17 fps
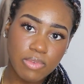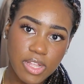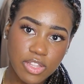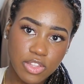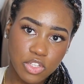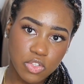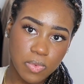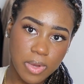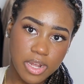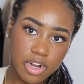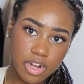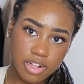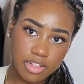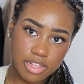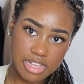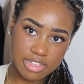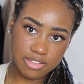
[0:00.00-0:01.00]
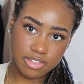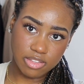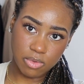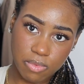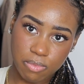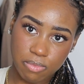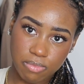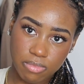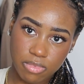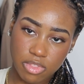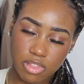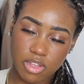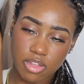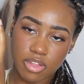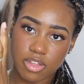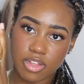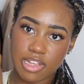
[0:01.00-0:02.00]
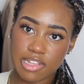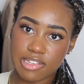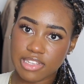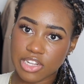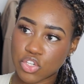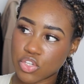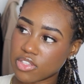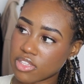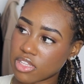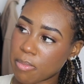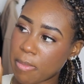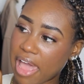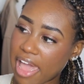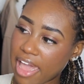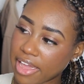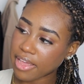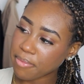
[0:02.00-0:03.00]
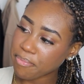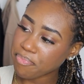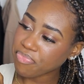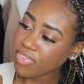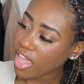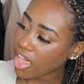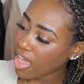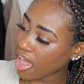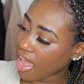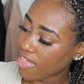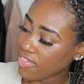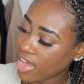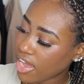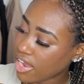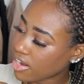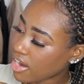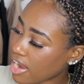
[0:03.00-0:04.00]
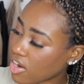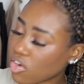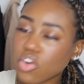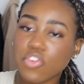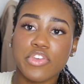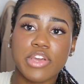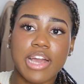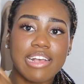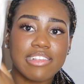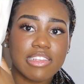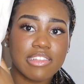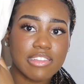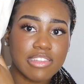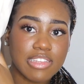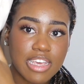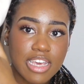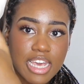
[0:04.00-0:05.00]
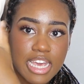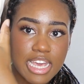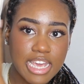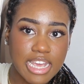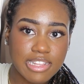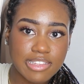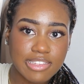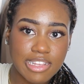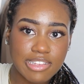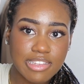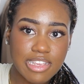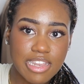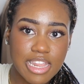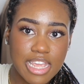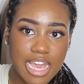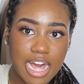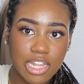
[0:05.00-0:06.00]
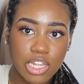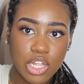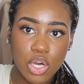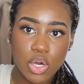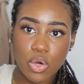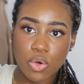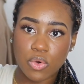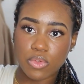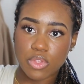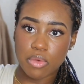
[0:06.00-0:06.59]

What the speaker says: Well, the sweater is the essentials in the bag, and then I don't know if you guys can see it, it says in yellow.